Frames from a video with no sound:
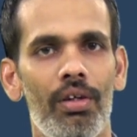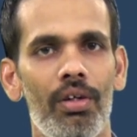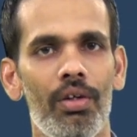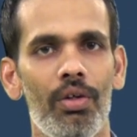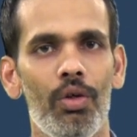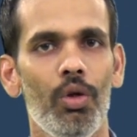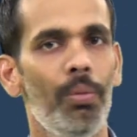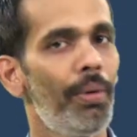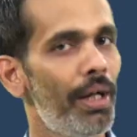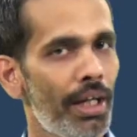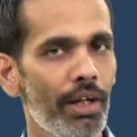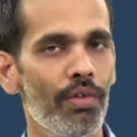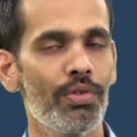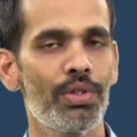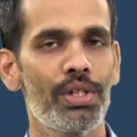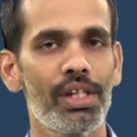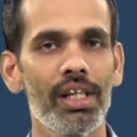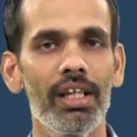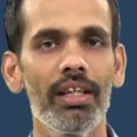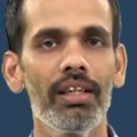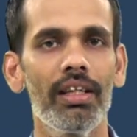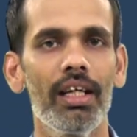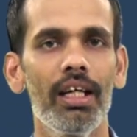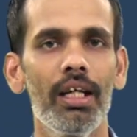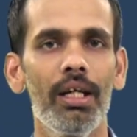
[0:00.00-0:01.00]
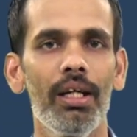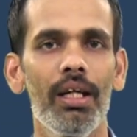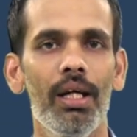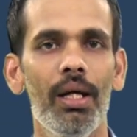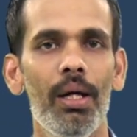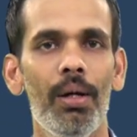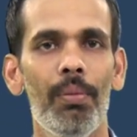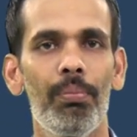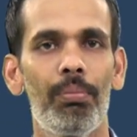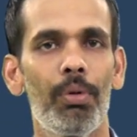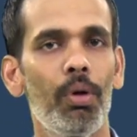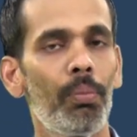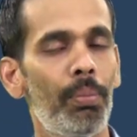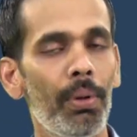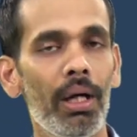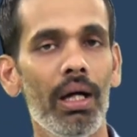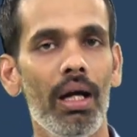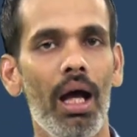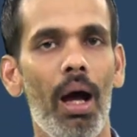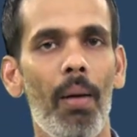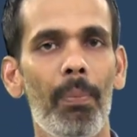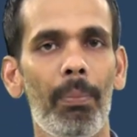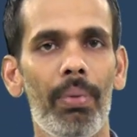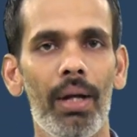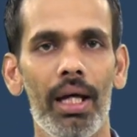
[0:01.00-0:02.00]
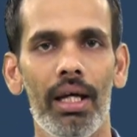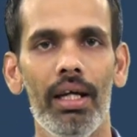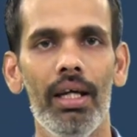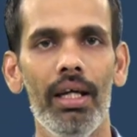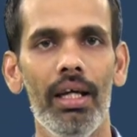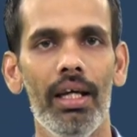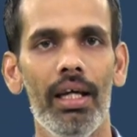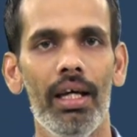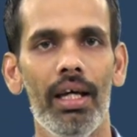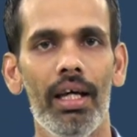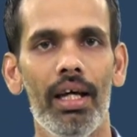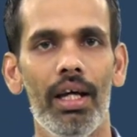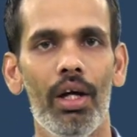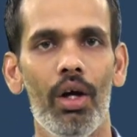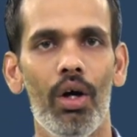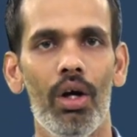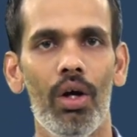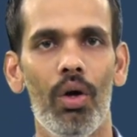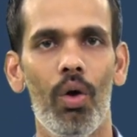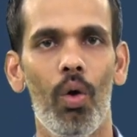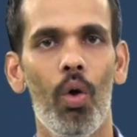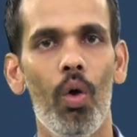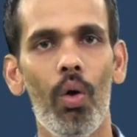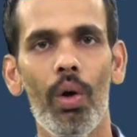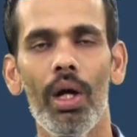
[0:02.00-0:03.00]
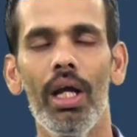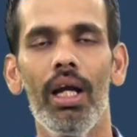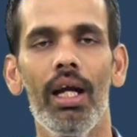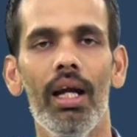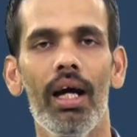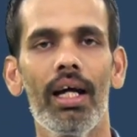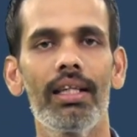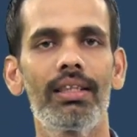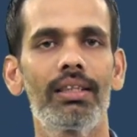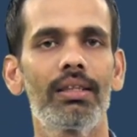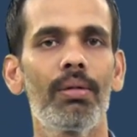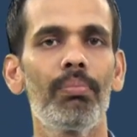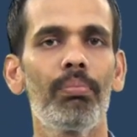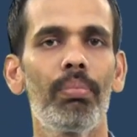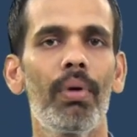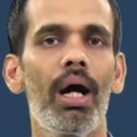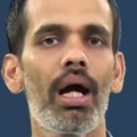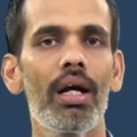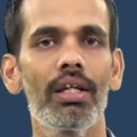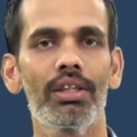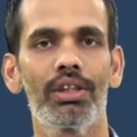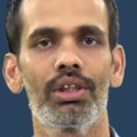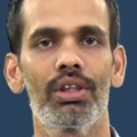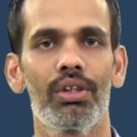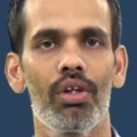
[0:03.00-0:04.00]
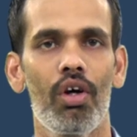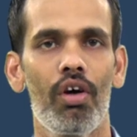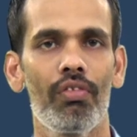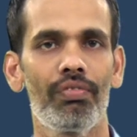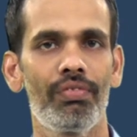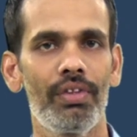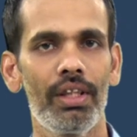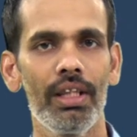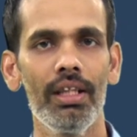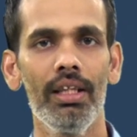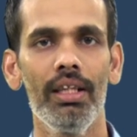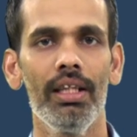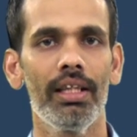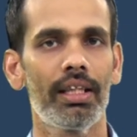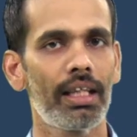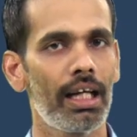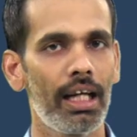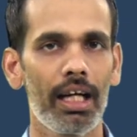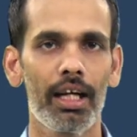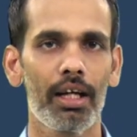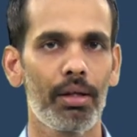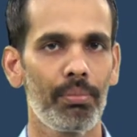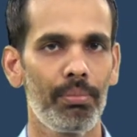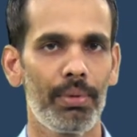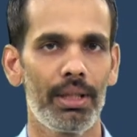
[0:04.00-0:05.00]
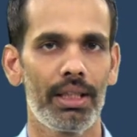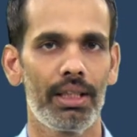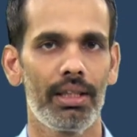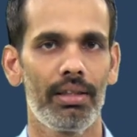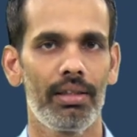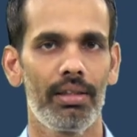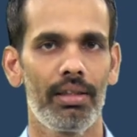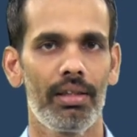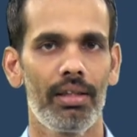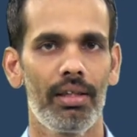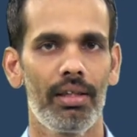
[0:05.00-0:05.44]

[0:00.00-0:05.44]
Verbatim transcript: You might have seen that people apply oil at some parts of the tailoring machine.